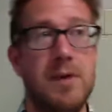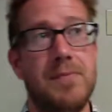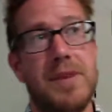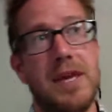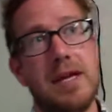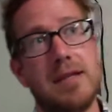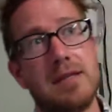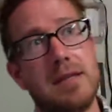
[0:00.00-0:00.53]

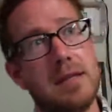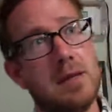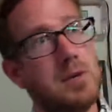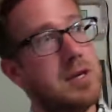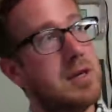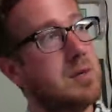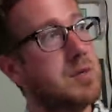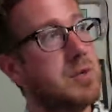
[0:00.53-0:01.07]
that's going to
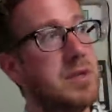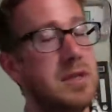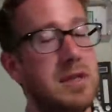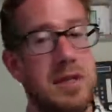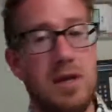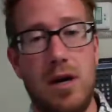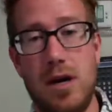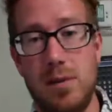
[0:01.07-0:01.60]
be
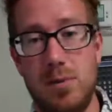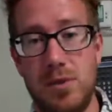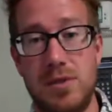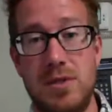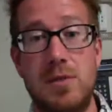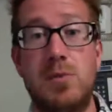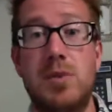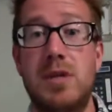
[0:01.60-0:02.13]
completely
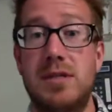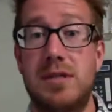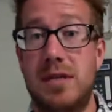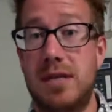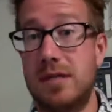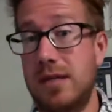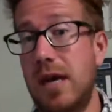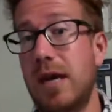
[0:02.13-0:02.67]
opposite, but it's
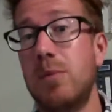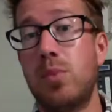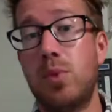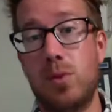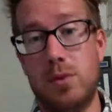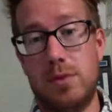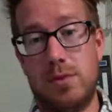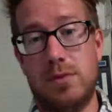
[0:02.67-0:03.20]
like tide
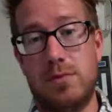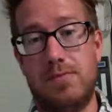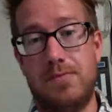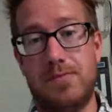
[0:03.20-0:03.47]
pools.